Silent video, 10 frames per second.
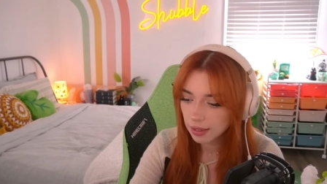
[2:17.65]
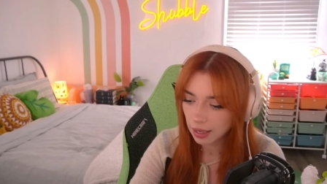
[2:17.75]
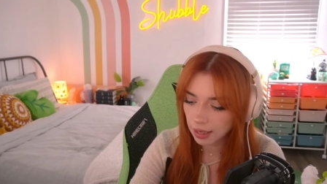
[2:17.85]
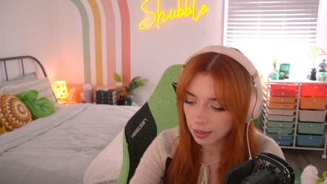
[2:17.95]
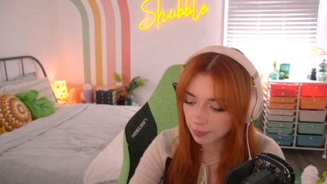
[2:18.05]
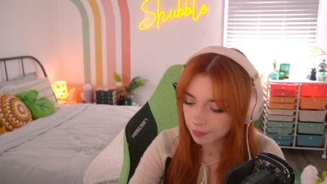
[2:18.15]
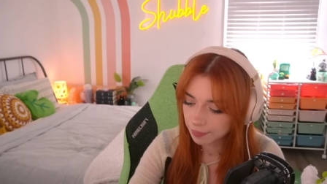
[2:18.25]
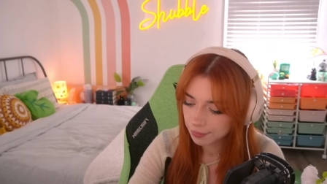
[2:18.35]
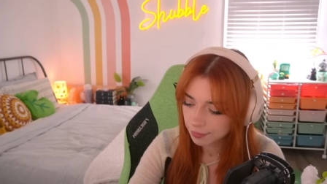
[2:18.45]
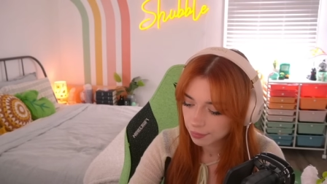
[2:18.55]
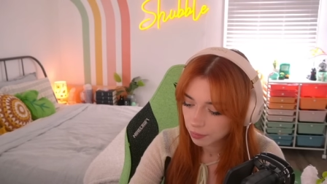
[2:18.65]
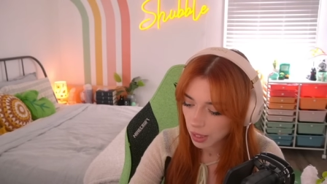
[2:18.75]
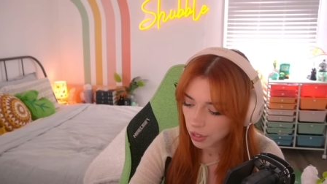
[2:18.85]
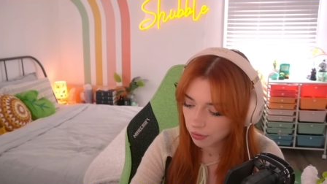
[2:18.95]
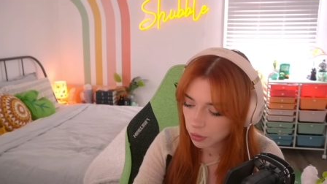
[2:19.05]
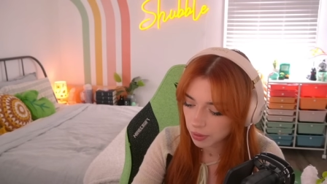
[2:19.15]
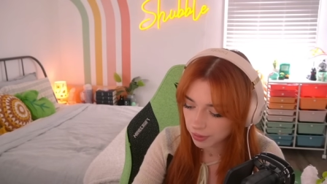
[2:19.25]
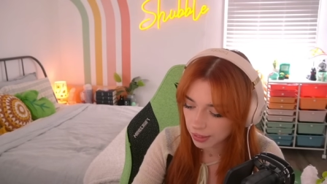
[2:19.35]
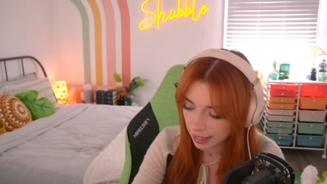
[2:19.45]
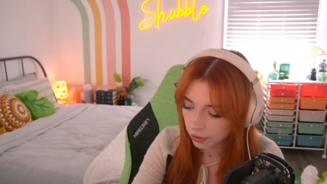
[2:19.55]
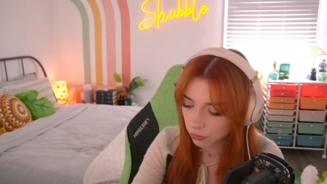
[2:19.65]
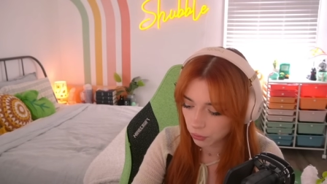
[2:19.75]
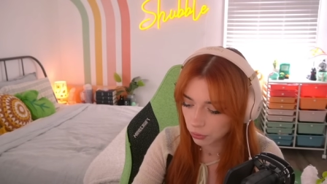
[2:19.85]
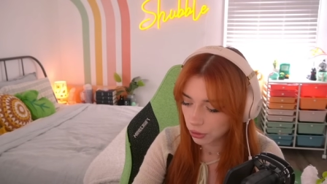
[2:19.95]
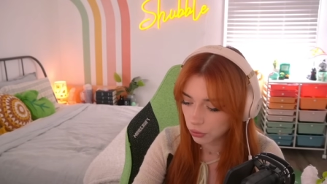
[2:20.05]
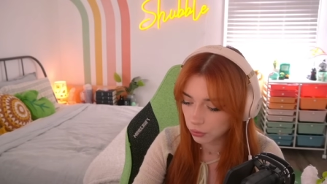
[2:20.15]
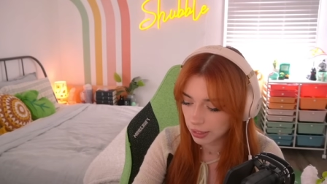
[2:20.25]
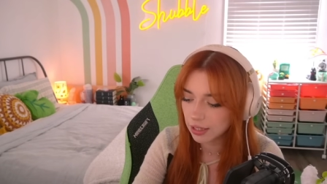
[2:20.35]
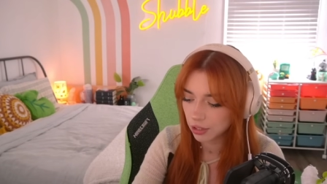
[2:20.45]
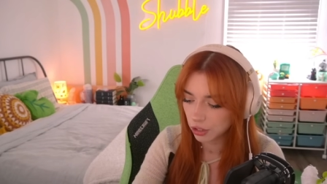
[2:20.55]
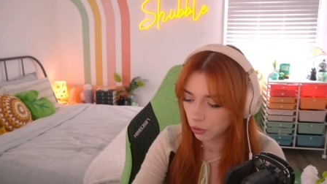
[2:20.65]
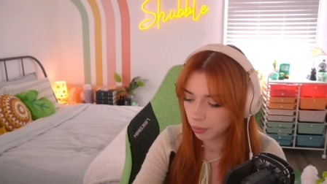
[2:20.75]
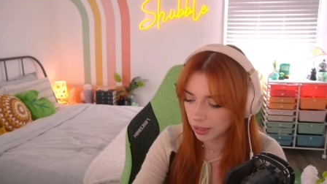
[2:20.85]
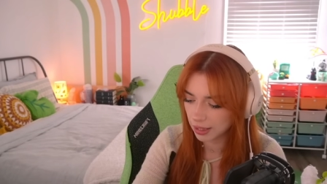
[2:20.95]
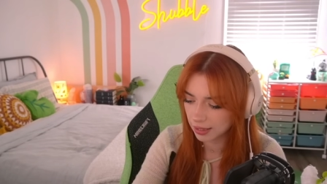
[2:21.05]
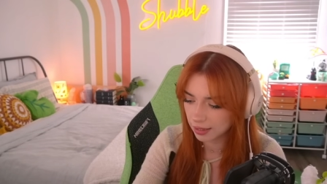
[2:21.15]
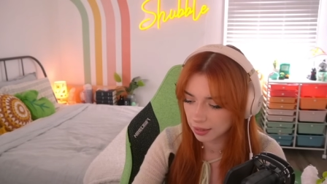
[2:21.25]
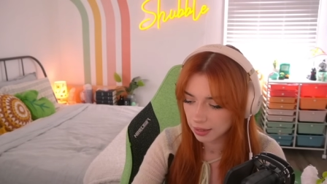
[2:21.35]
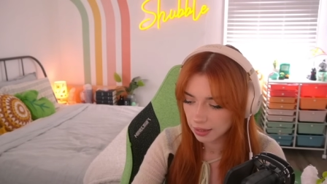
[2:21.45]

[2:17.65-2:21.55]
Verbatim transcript: And you have to be very careful who you listen to because